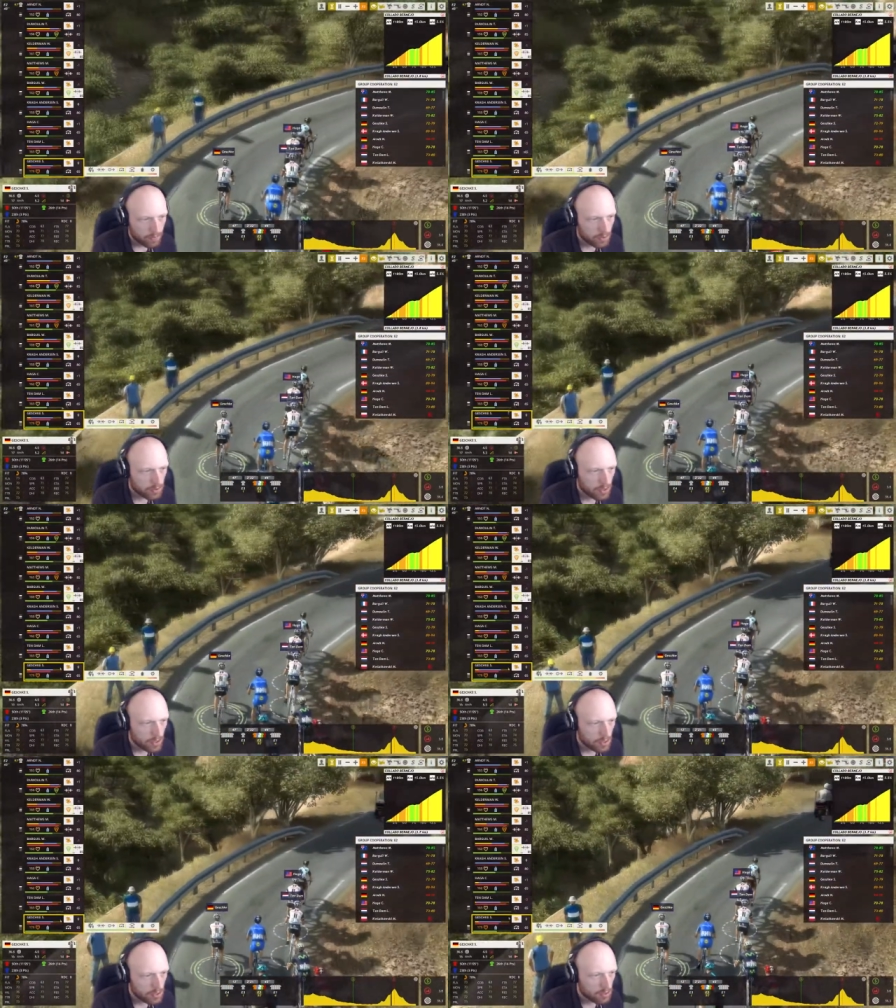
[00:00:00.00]

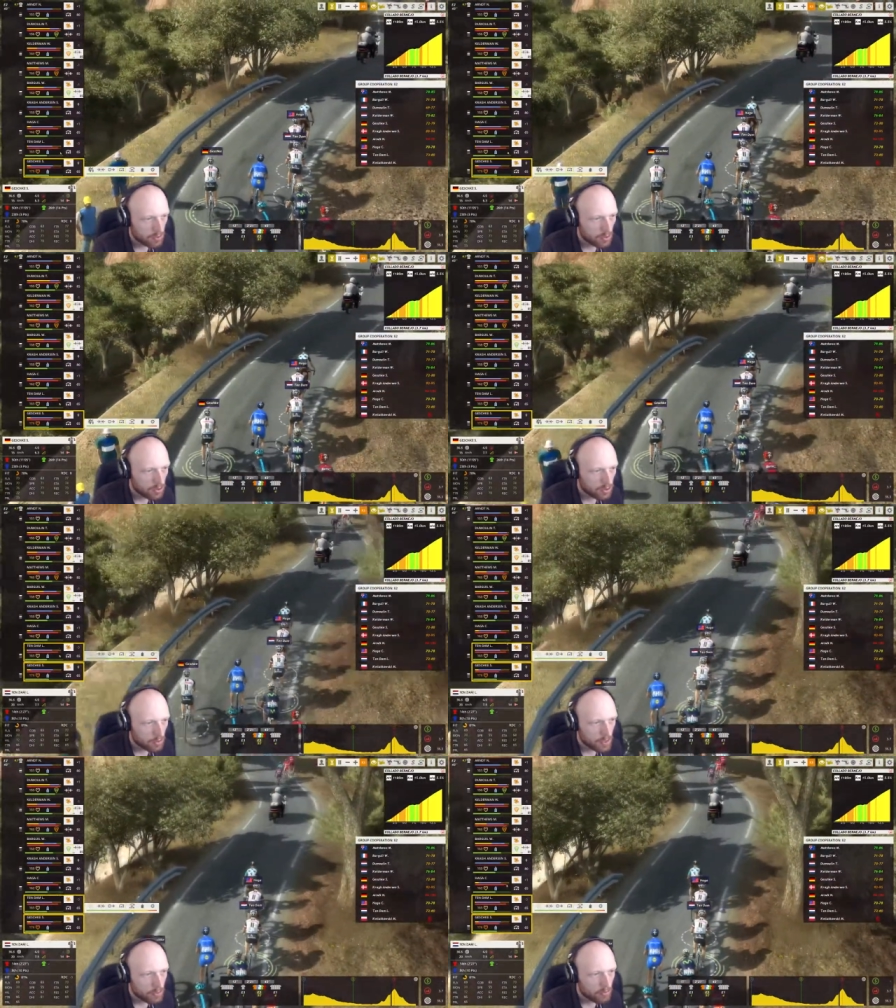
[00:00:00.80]
sweet so we've got
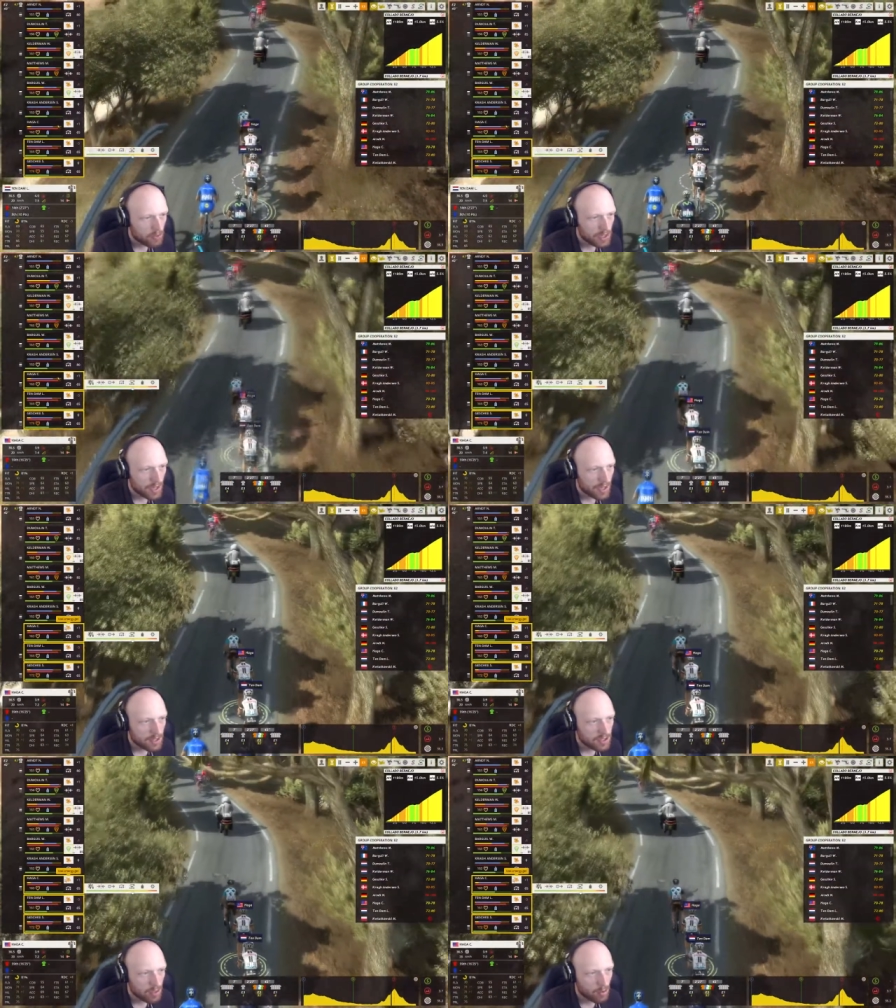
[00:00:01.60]
some people
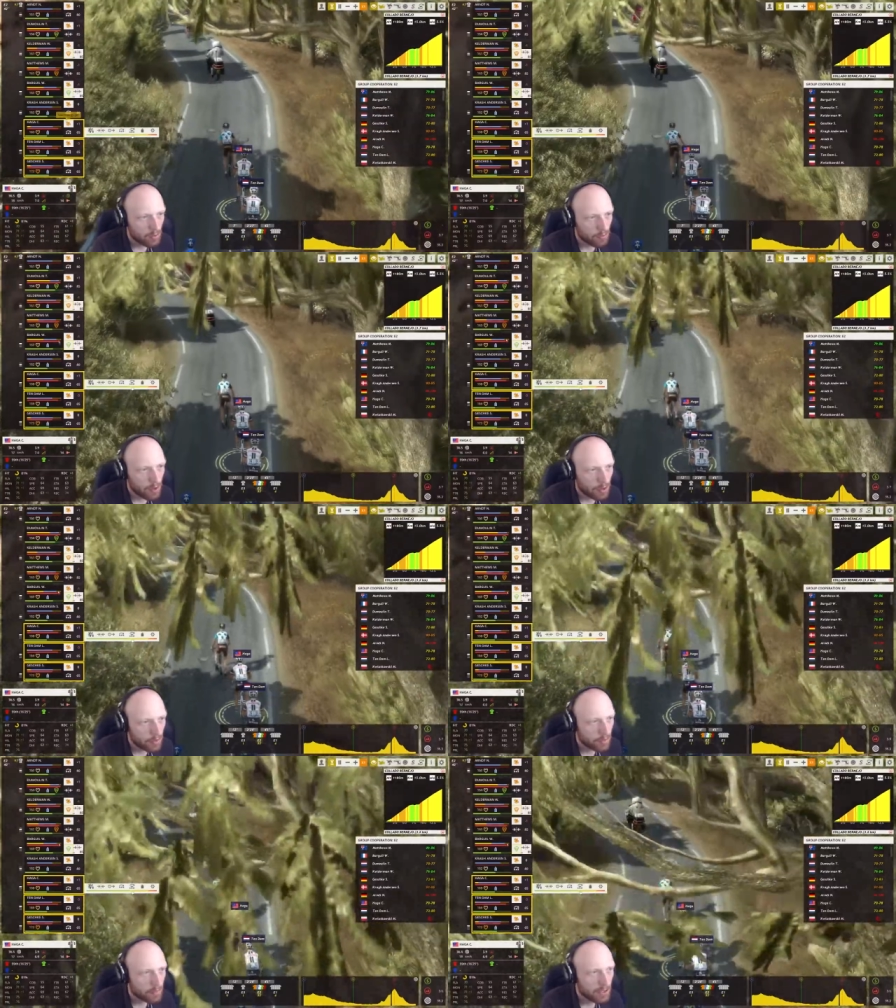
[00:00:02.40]
relaying still at the front